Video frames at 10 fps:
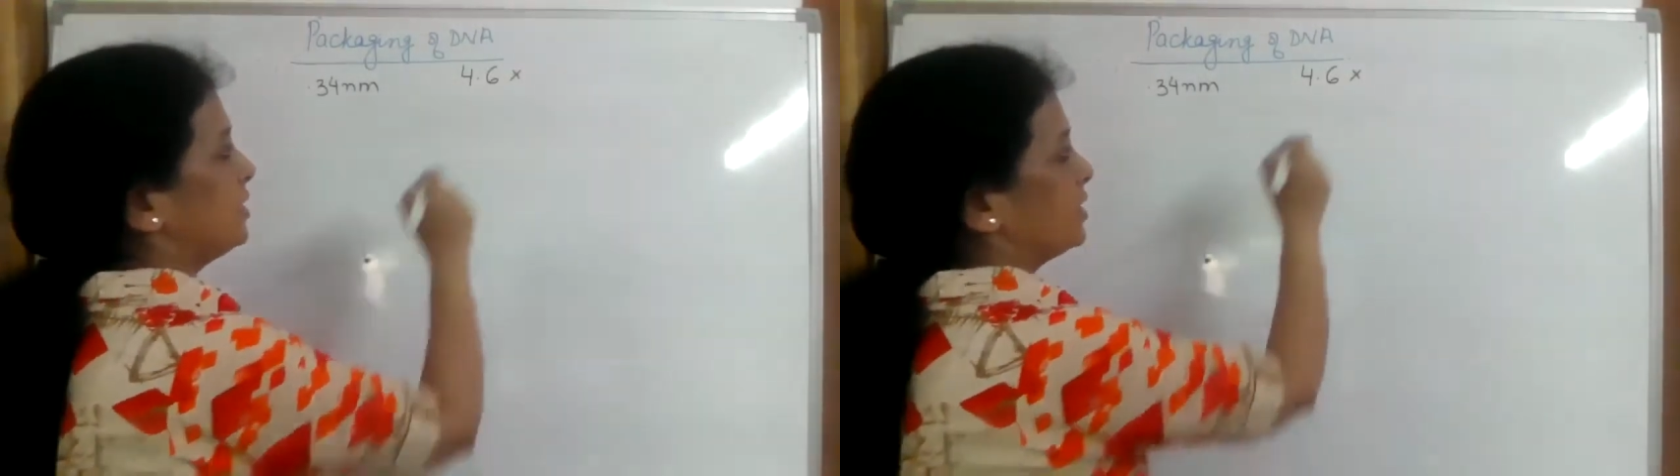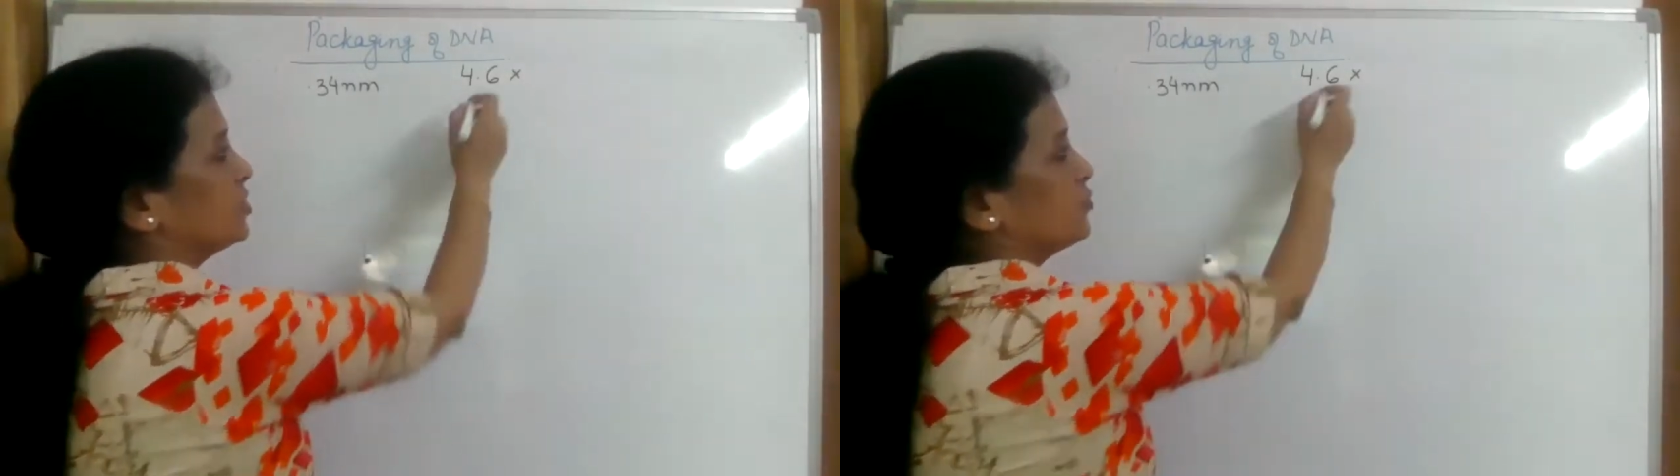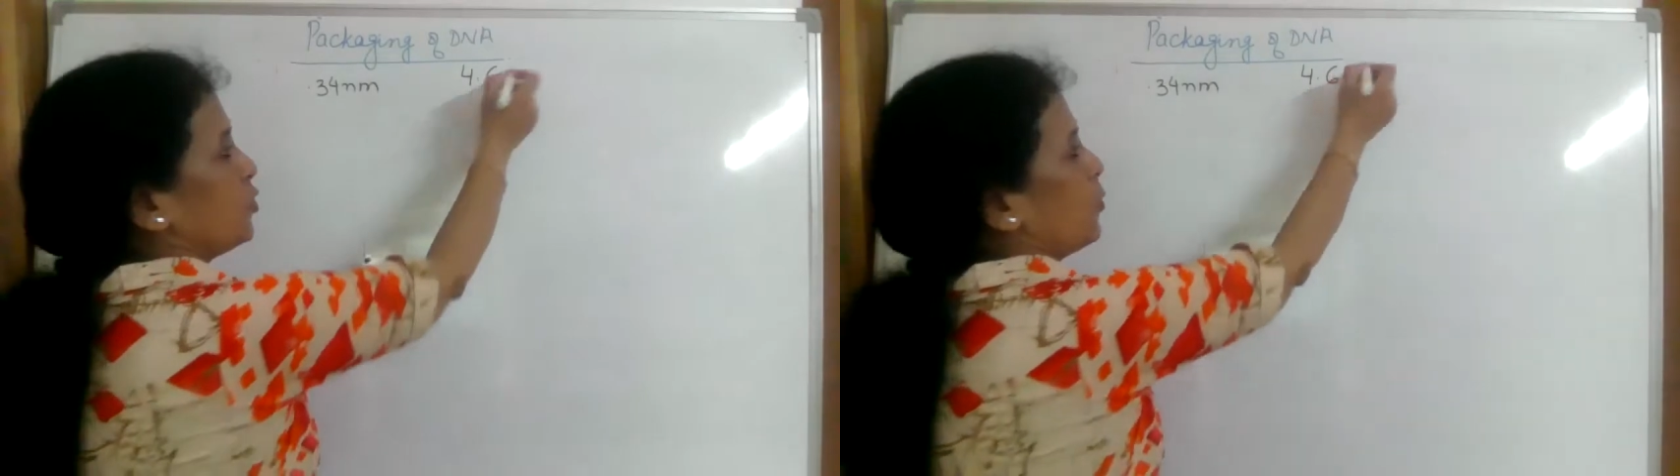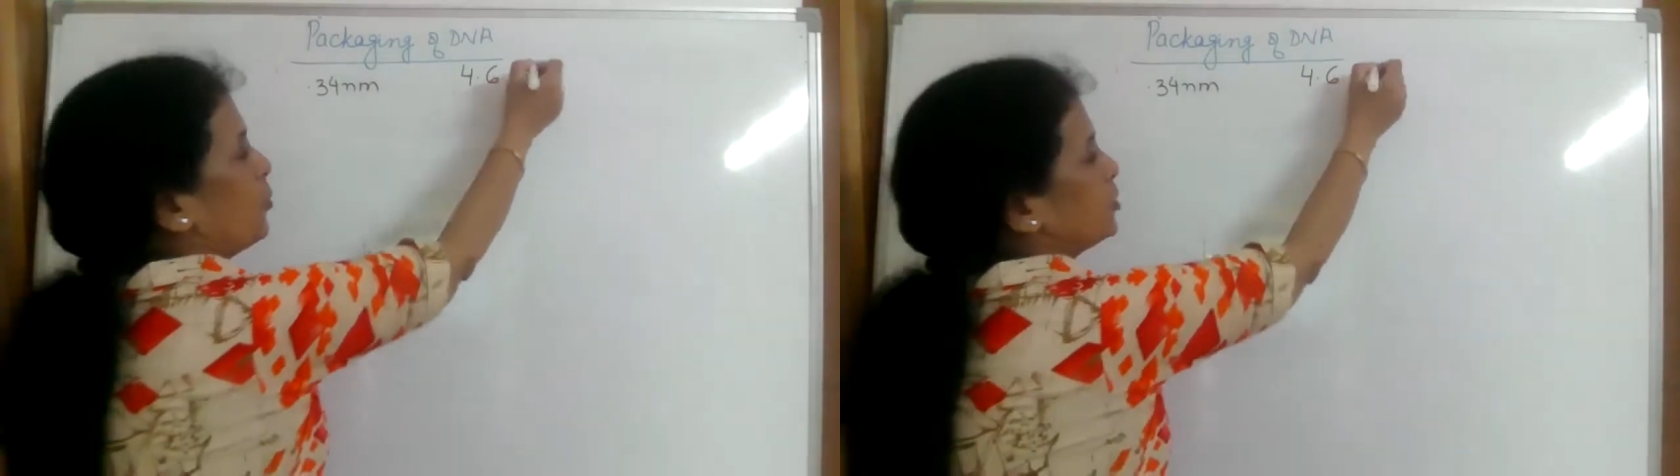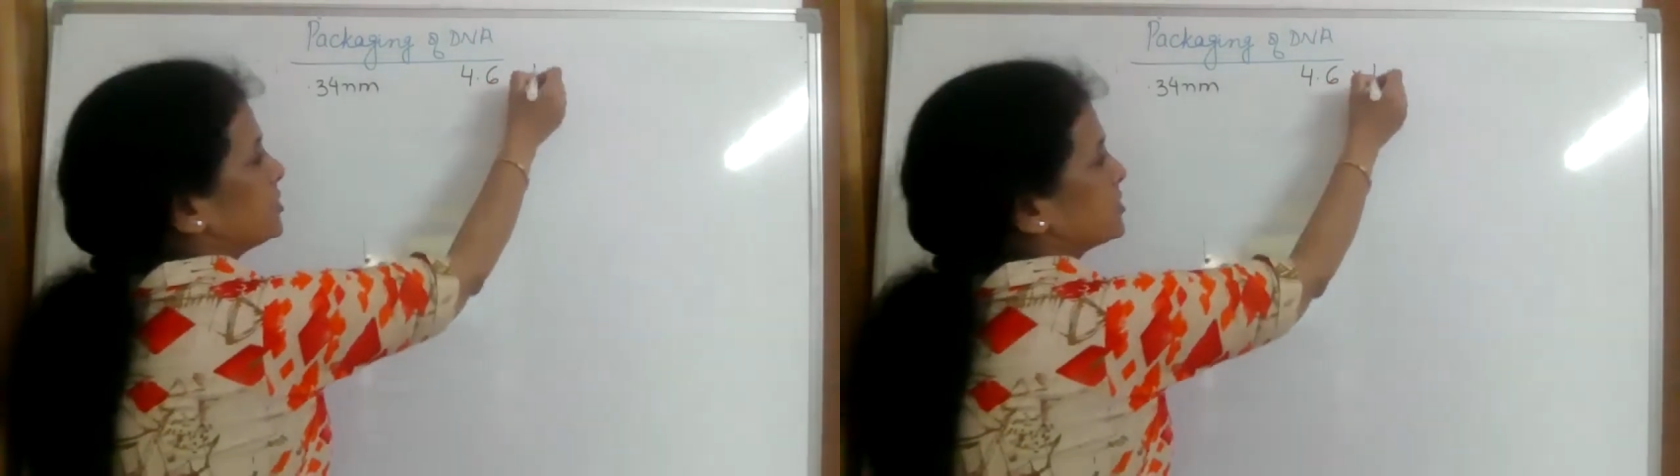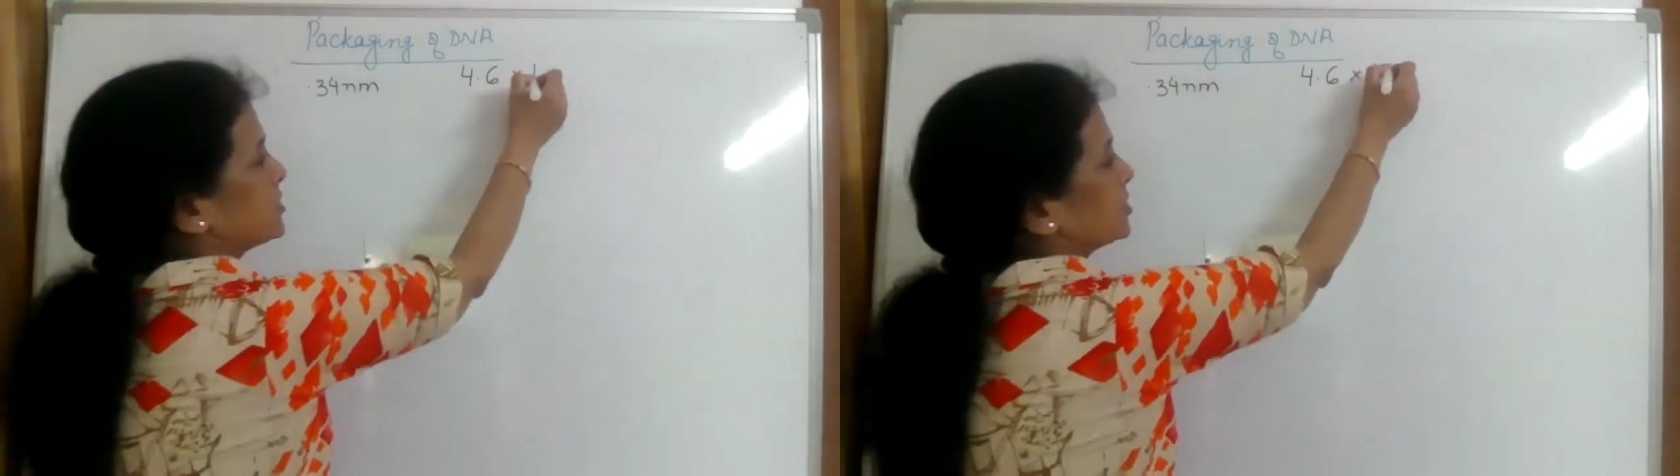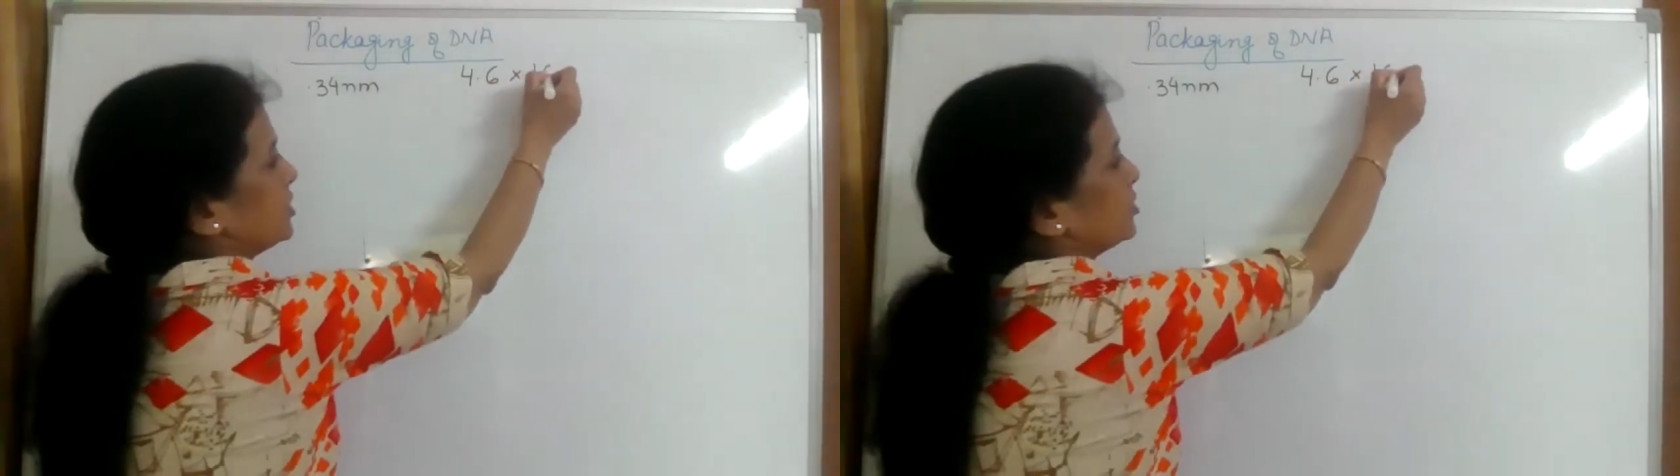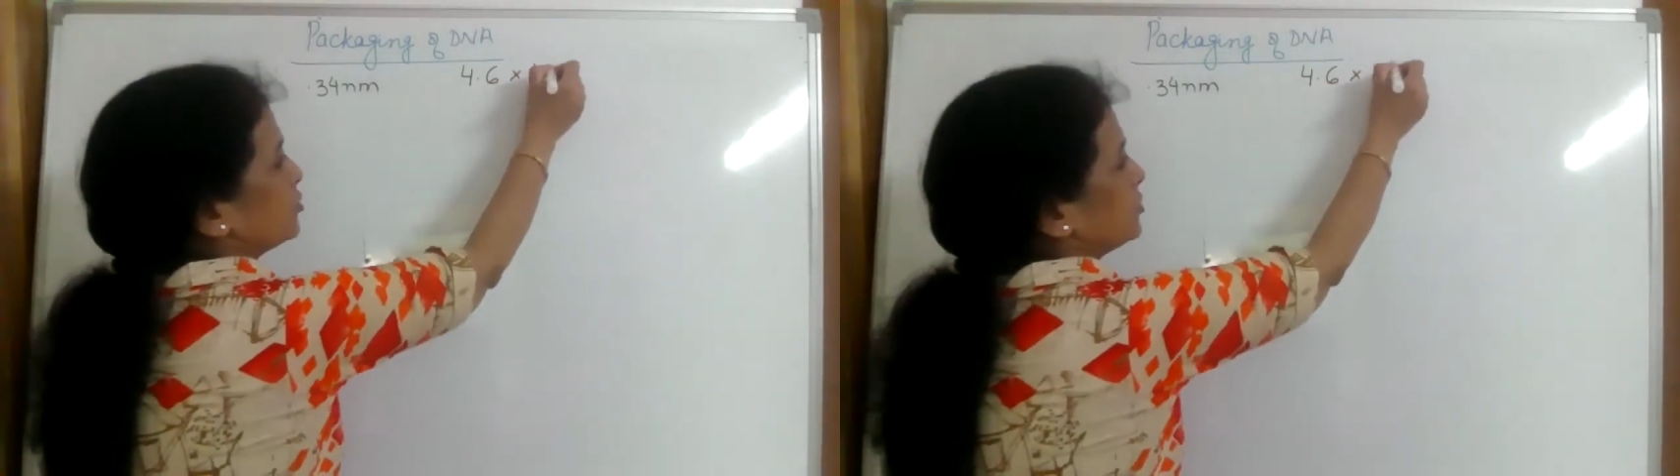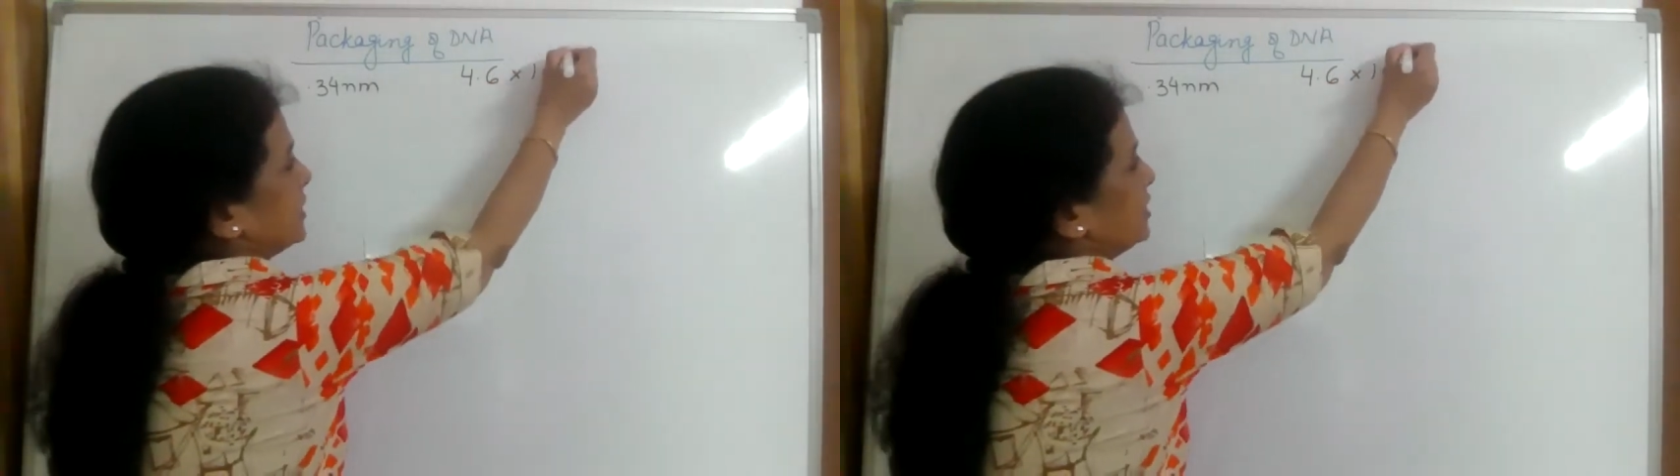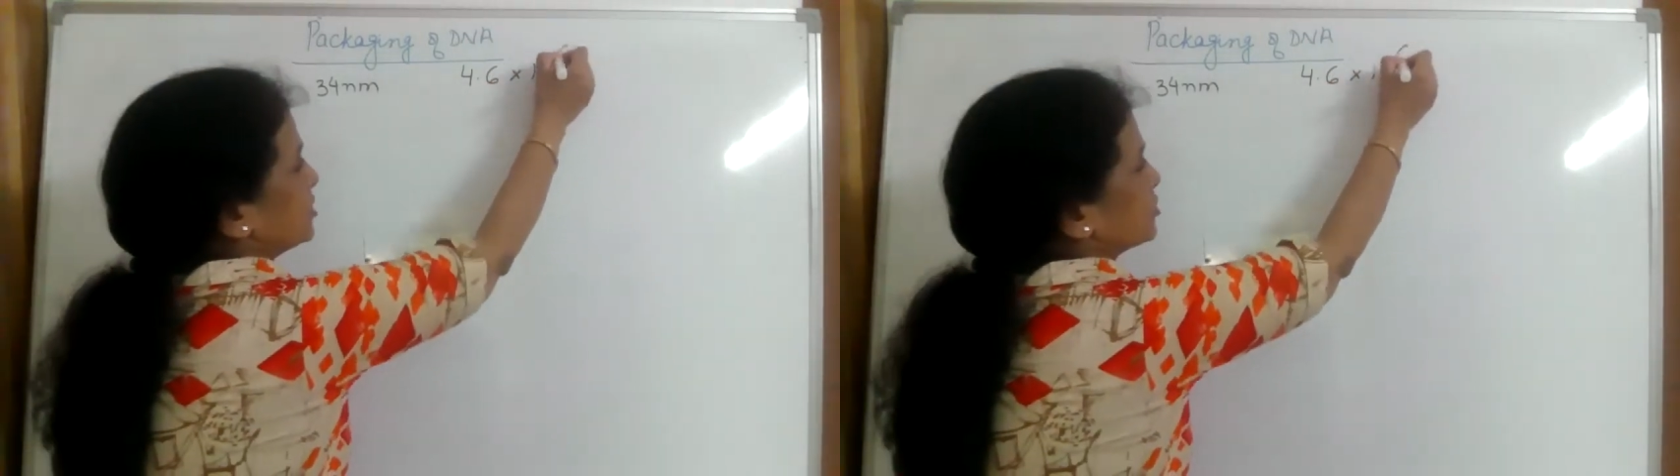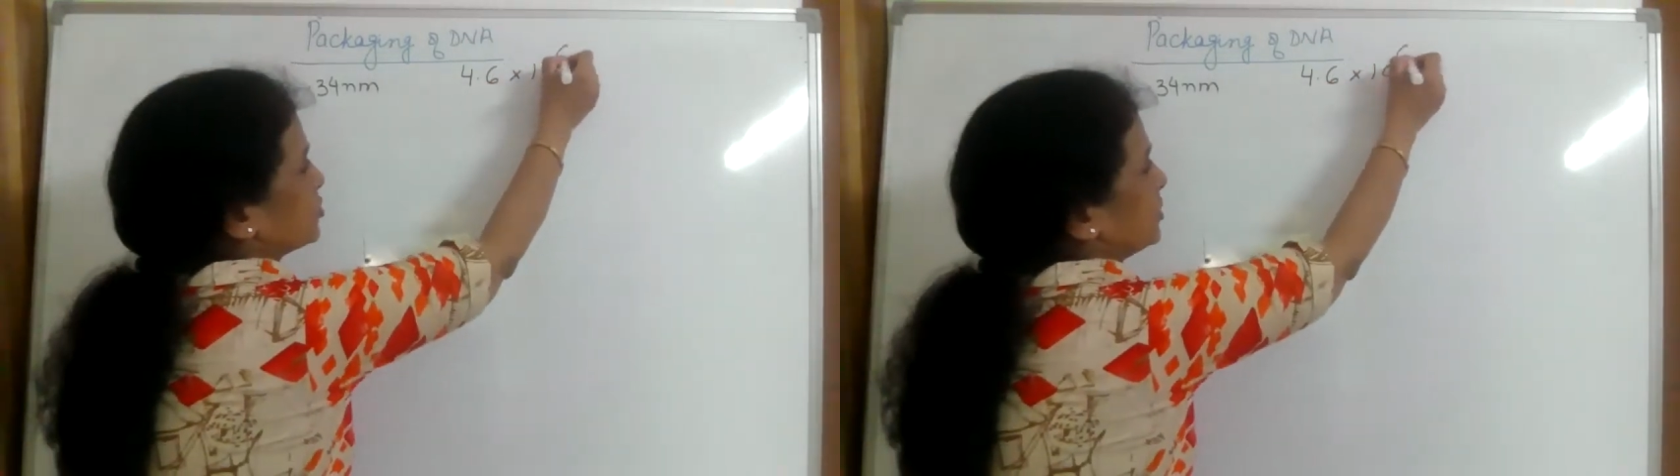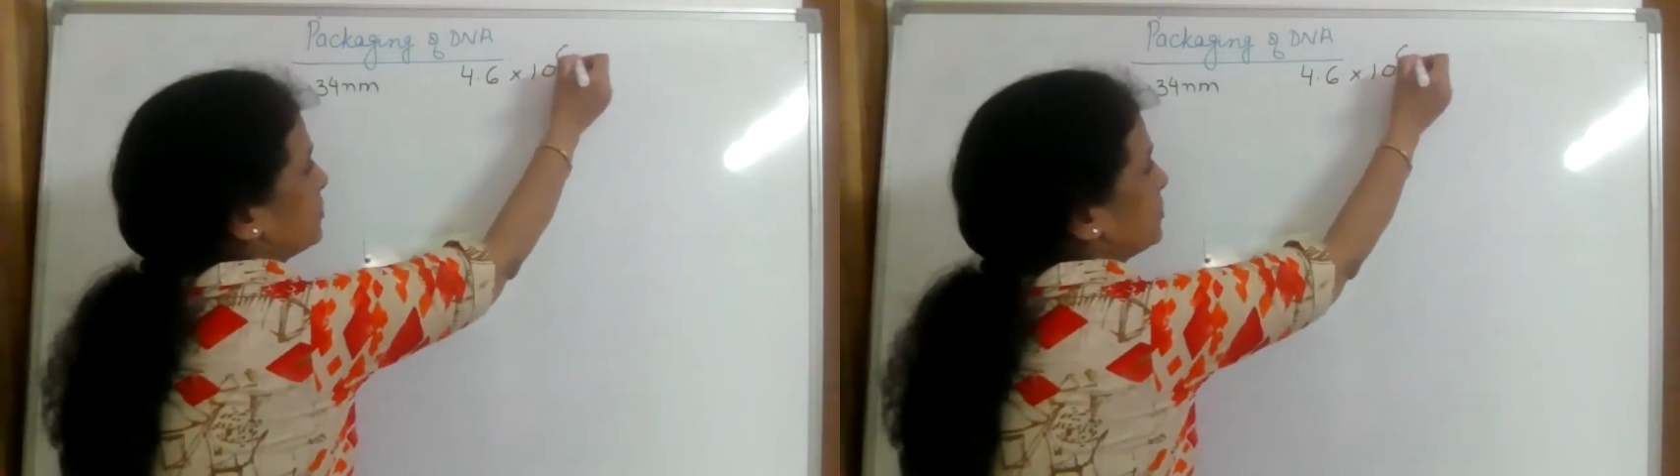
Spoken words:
is 4.6 into 10 raised to the